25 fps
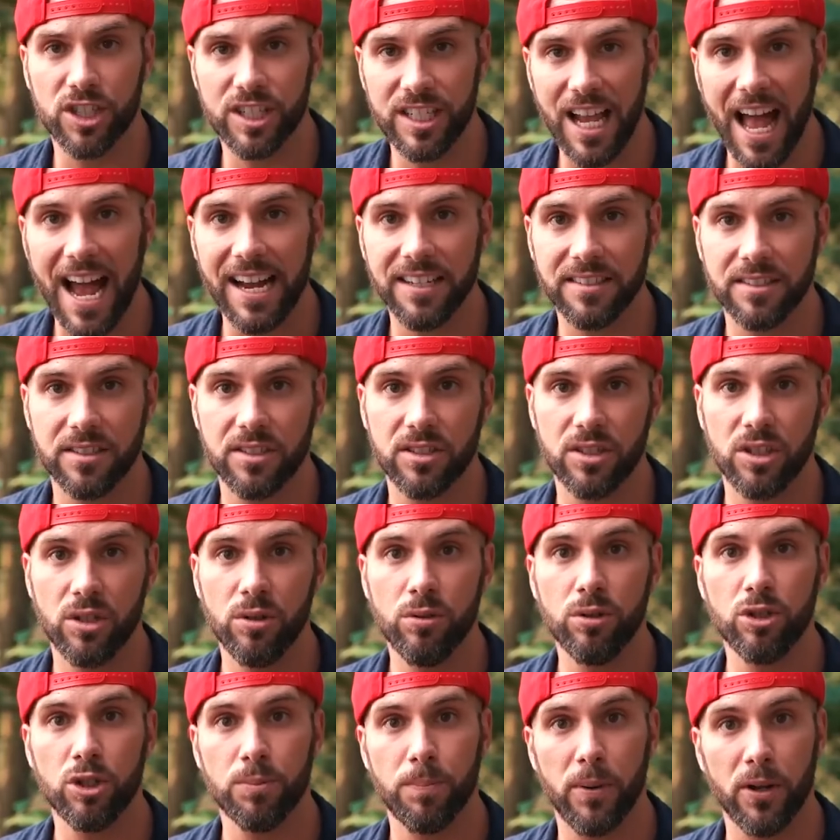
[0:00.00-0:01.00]
size is
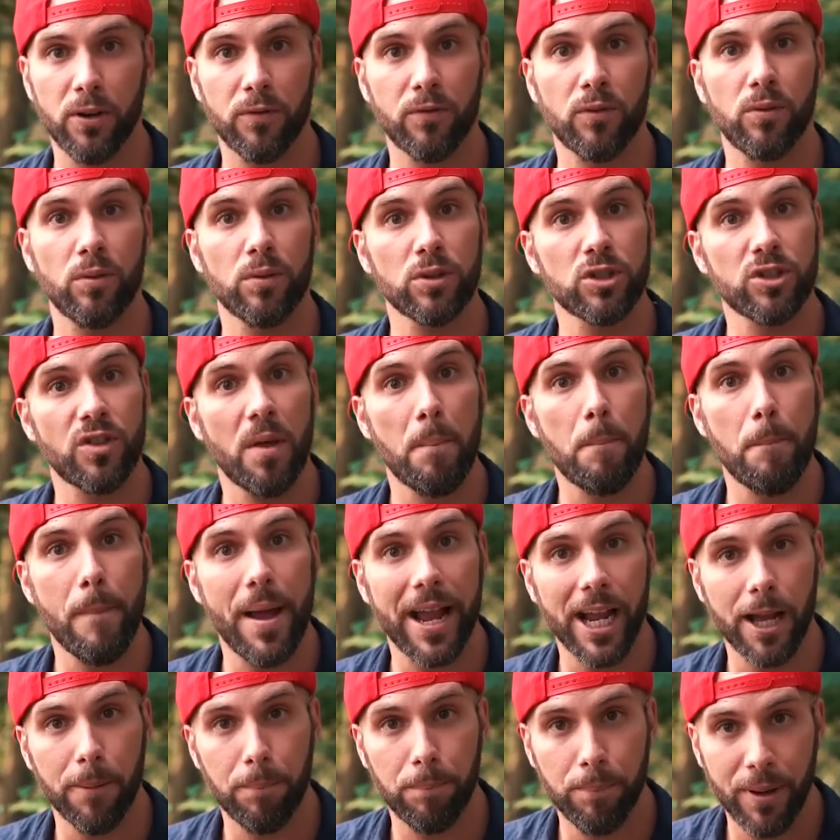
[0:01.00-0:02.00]
huge, but of course the
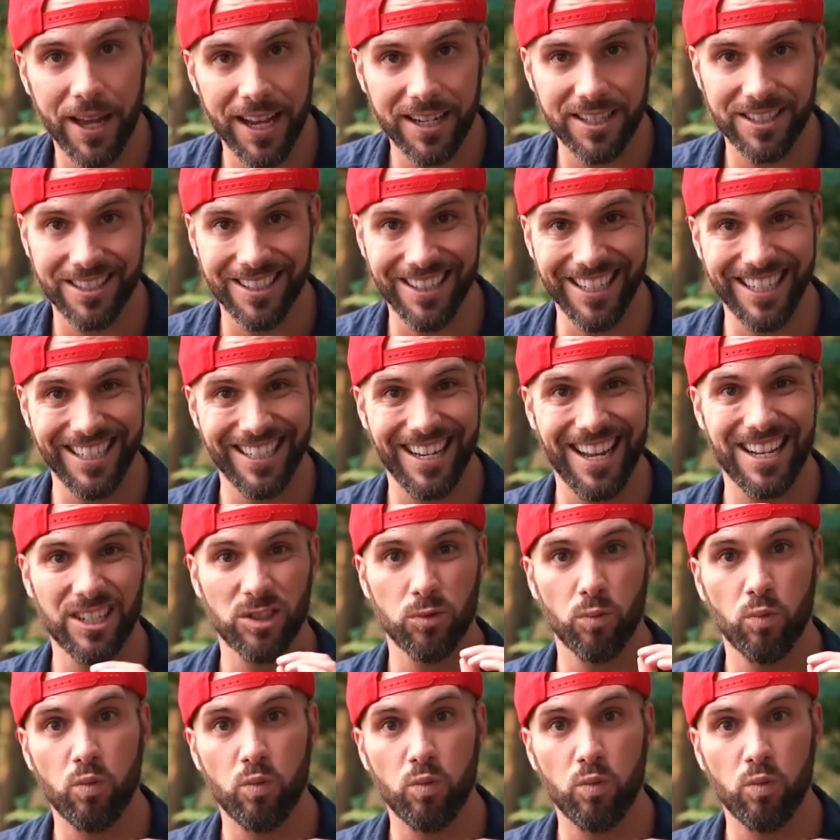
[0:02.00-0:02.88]
megapixel. It has